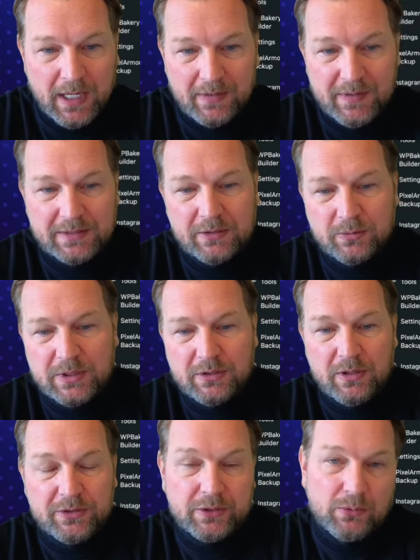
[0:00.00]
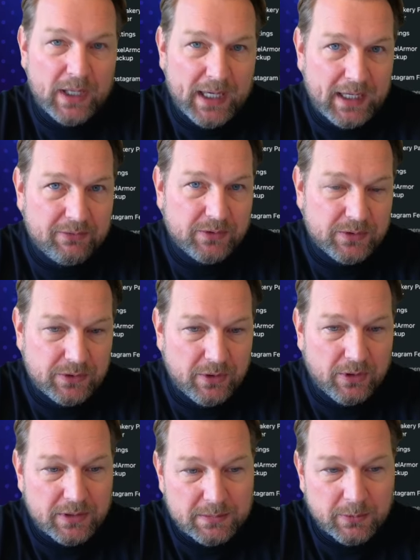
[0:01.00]
And this is what you also will have on
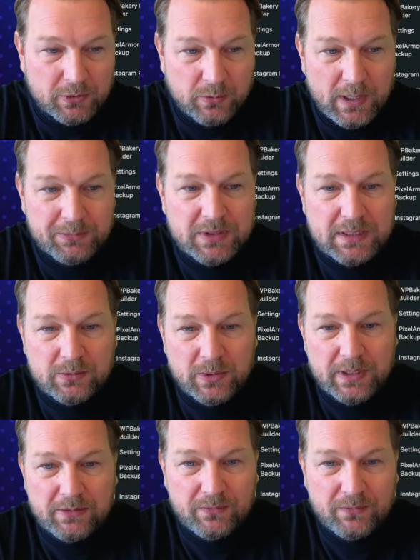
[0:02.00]
your customer's website, where you